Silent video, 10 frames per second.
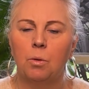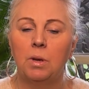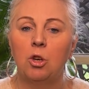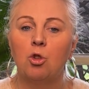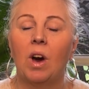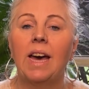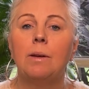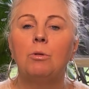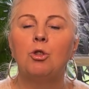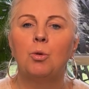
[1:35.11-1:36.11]
because you're
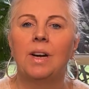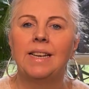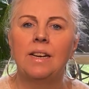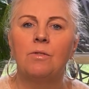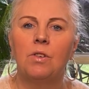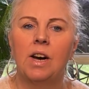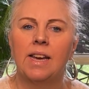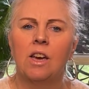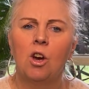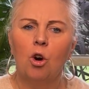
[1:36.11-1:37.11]
able to identify
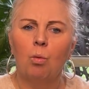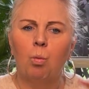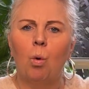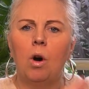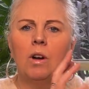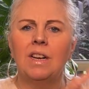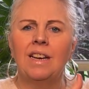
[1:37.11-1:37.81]
what